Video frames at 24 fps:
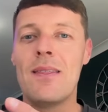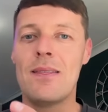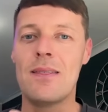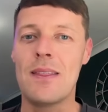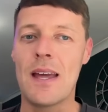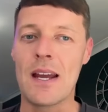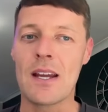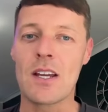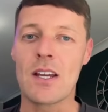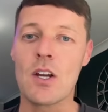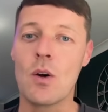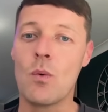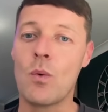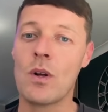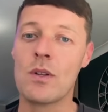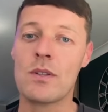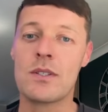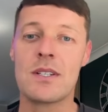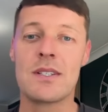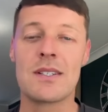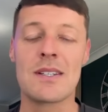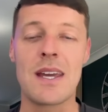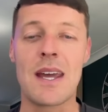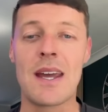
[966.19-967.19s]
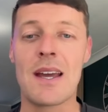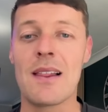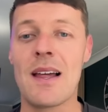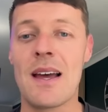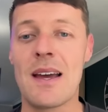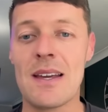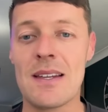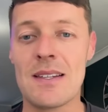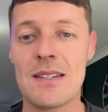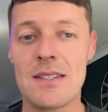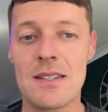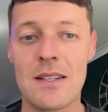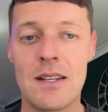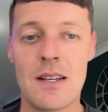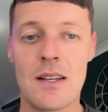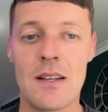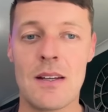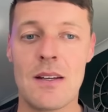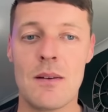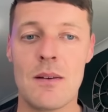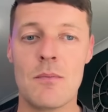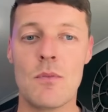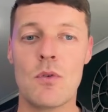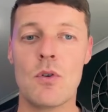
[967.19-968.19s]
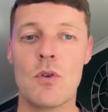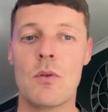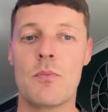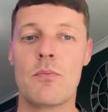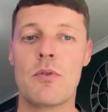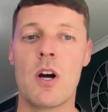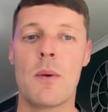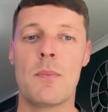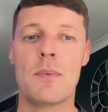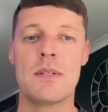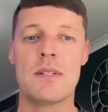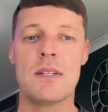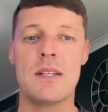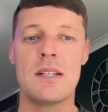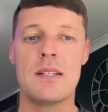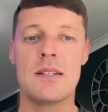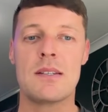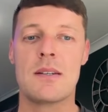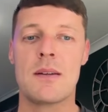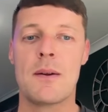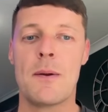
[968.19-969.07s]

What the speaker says: then go on to scale that into more properties.